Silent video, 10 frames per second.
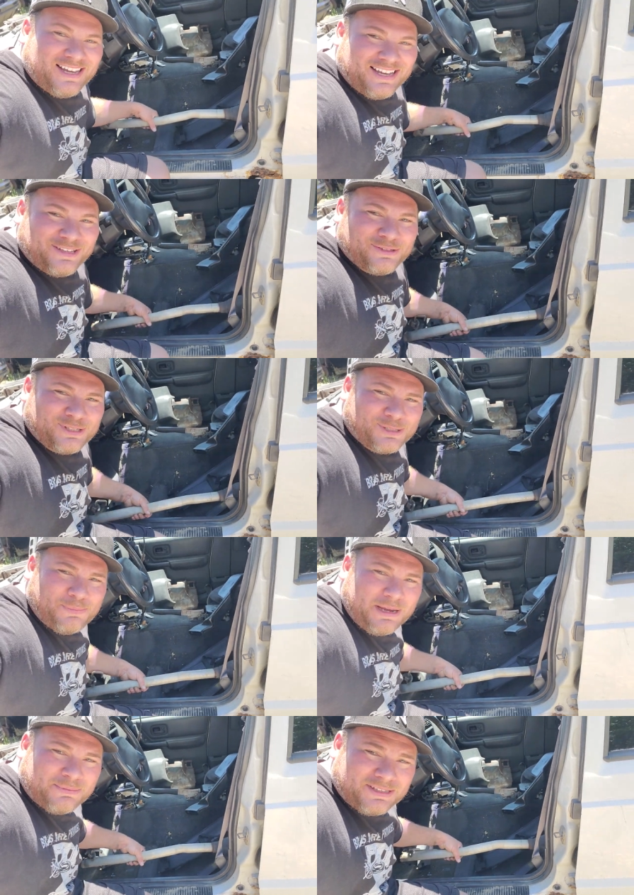I used this
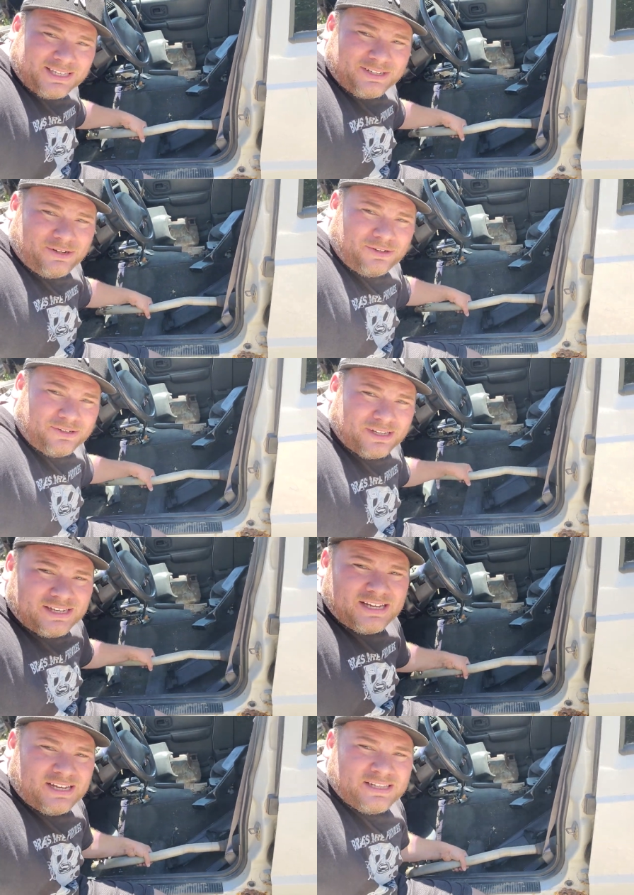pipe to dig a hole
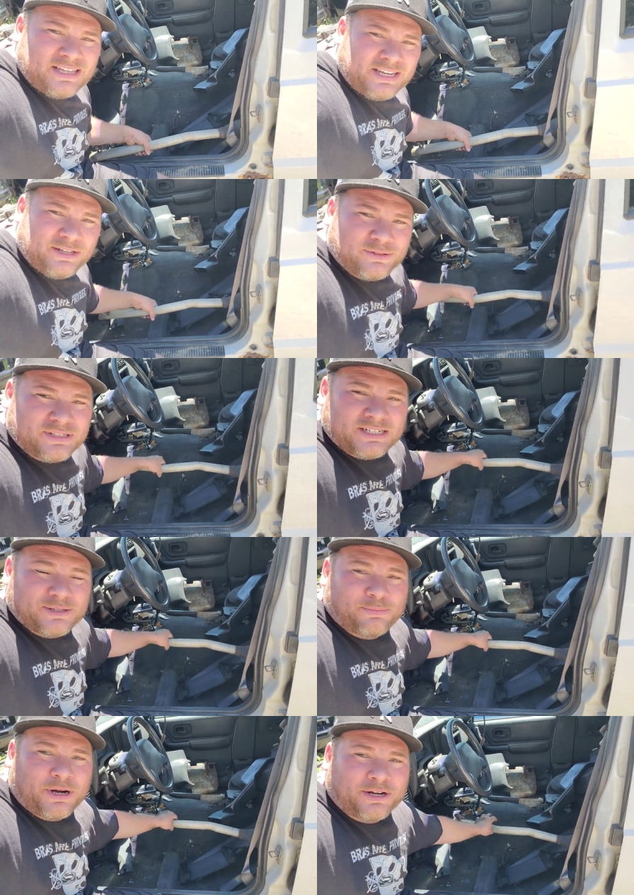then he used it as a
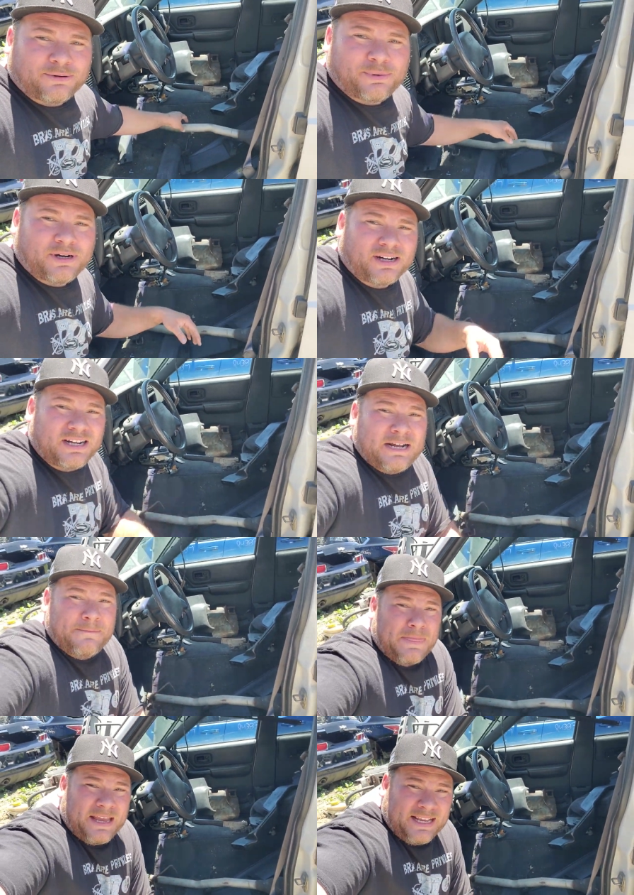breaker bar.
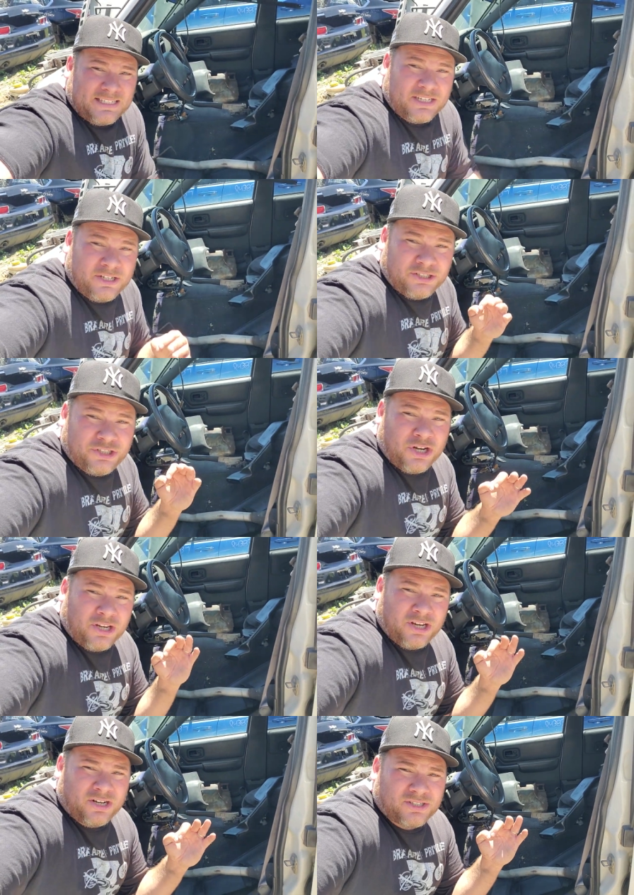I guess a good
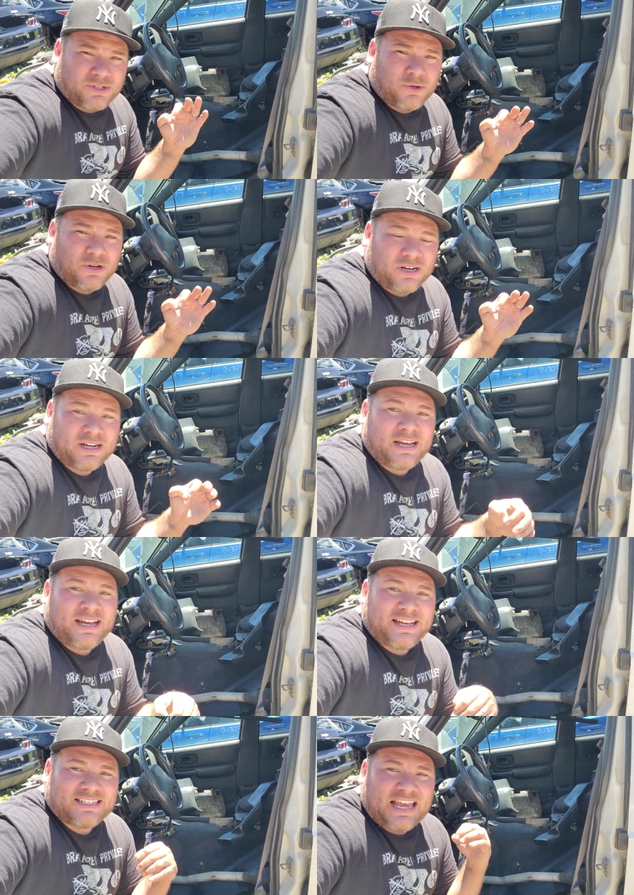junkyard score
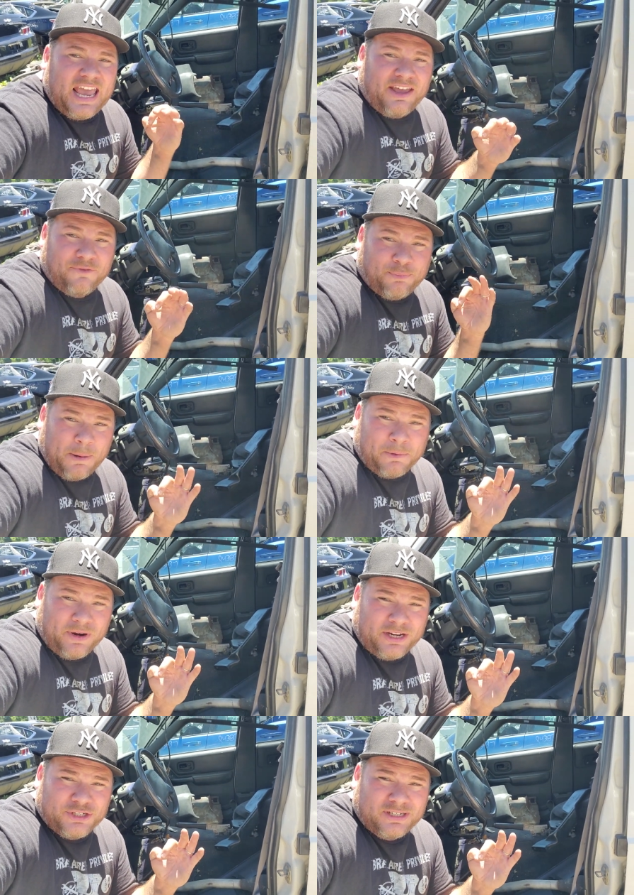is half
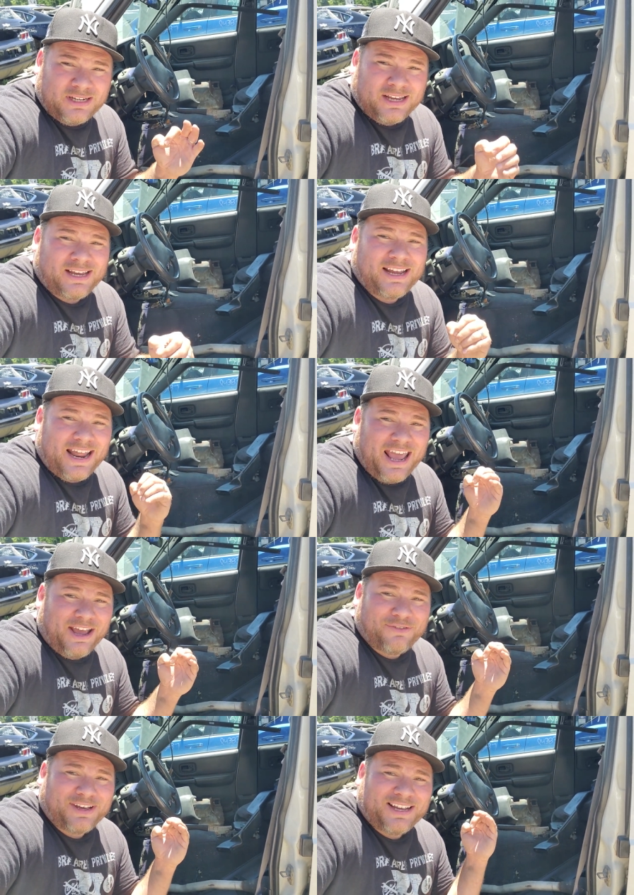preparation and
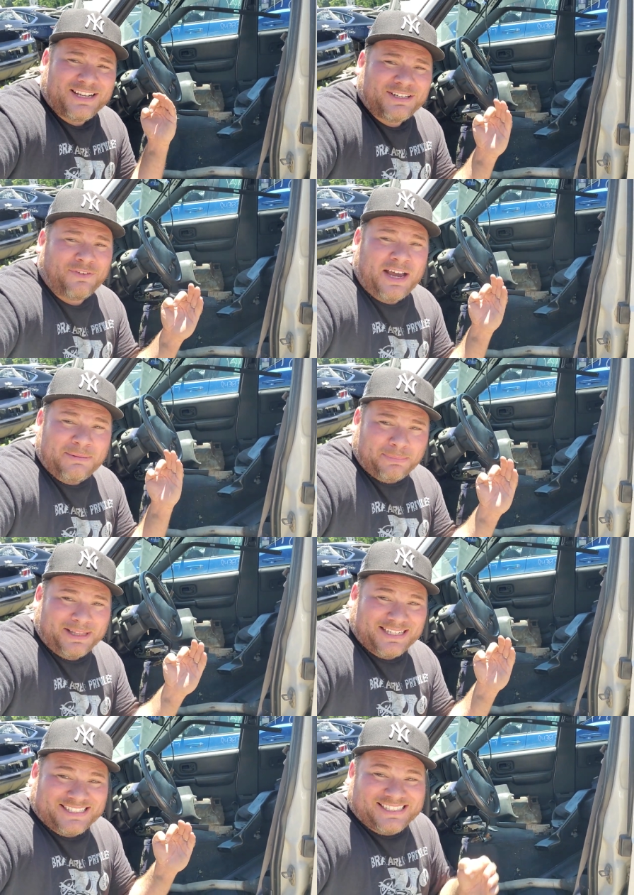half divine
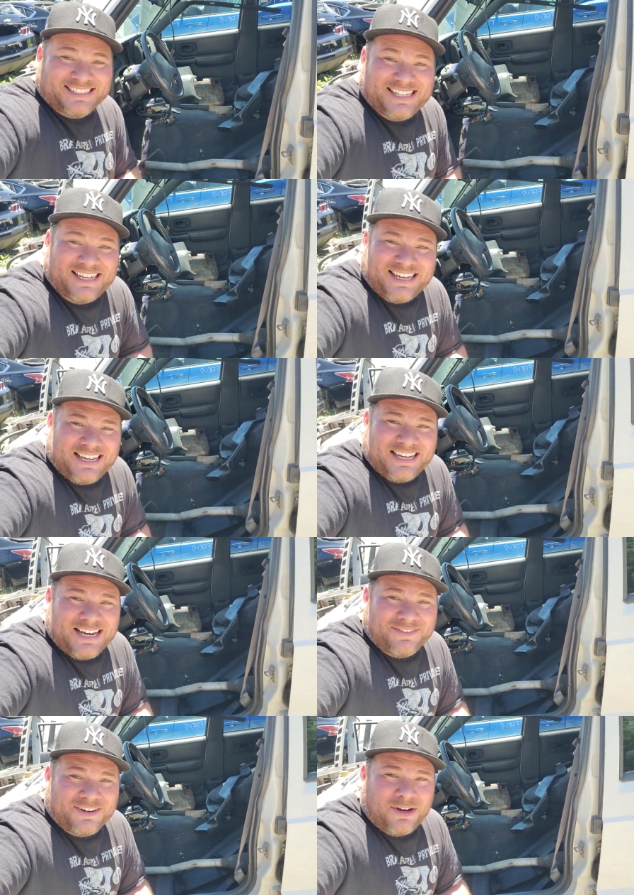blessings. You
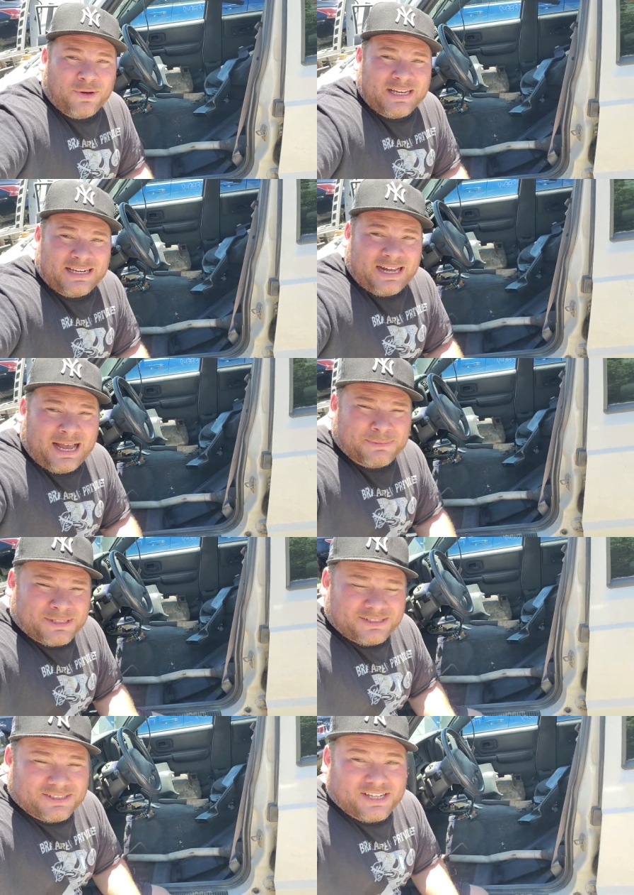never know what kind of
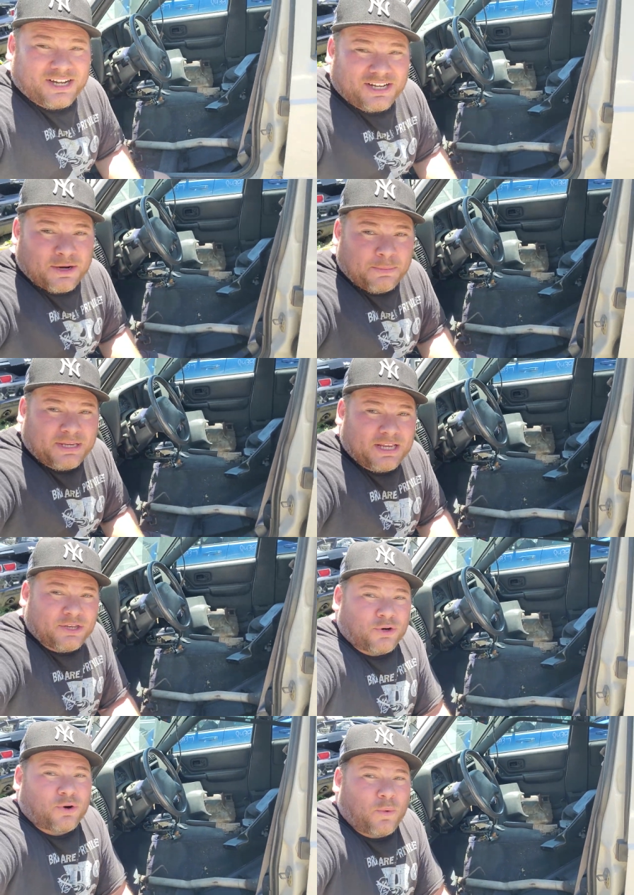obstacles are going to be in
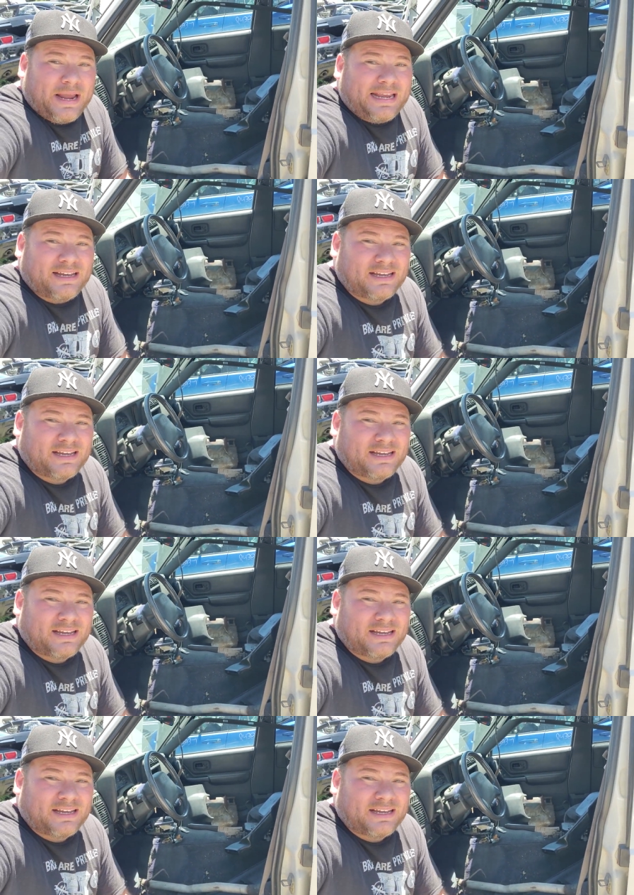your way.